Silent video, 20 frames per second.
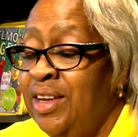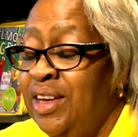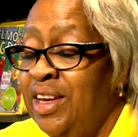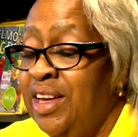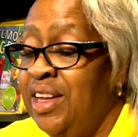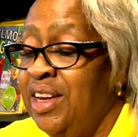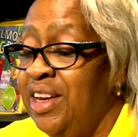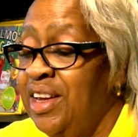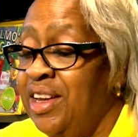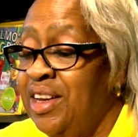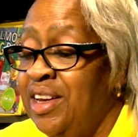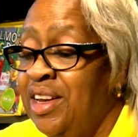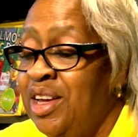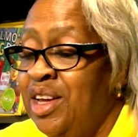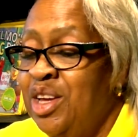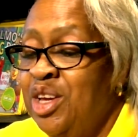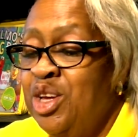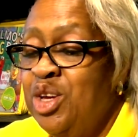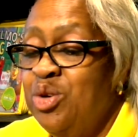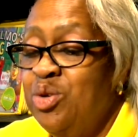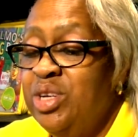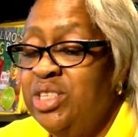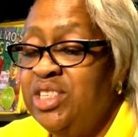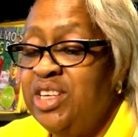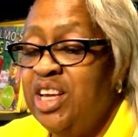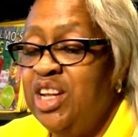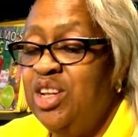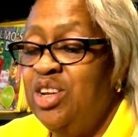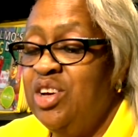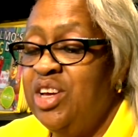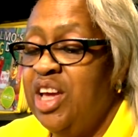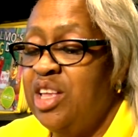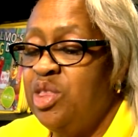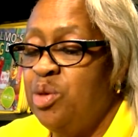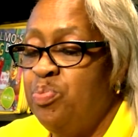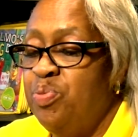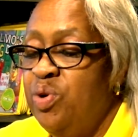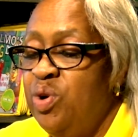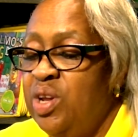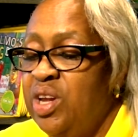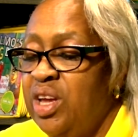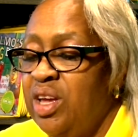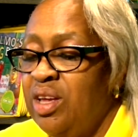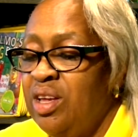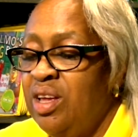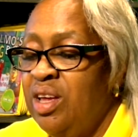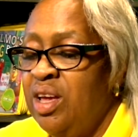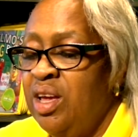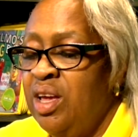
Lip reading: in it. Huey said, look at the pudding.